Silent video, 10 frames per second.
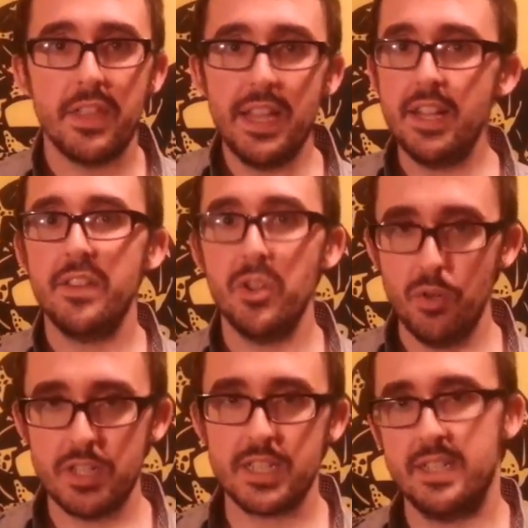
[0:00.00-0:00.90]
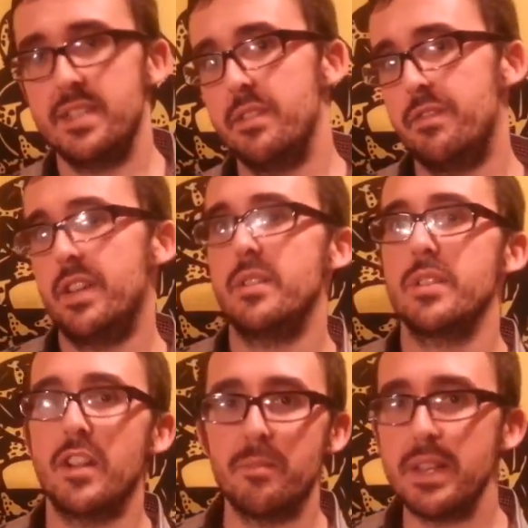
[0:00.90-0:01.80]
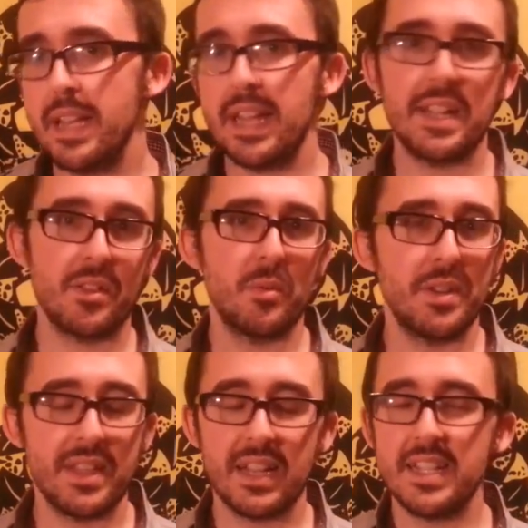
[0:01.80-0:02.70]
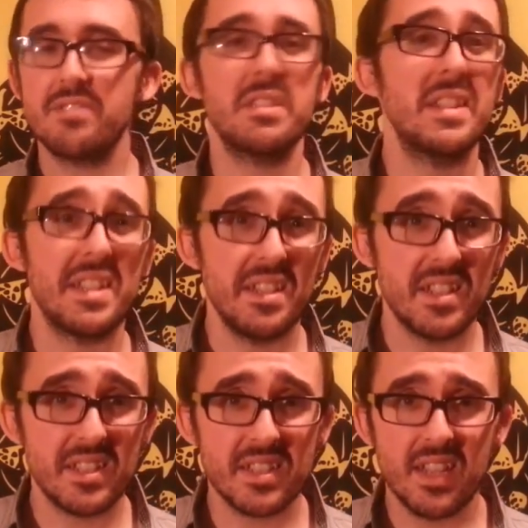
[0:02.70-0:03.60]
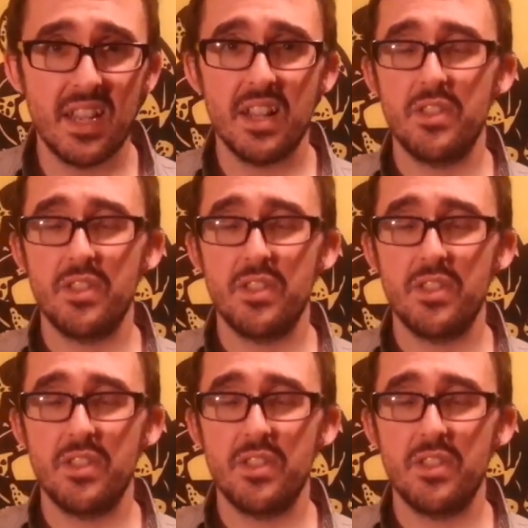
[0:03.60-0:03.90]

They can do it just because the federal government can't or whatnot. It's ridiculous.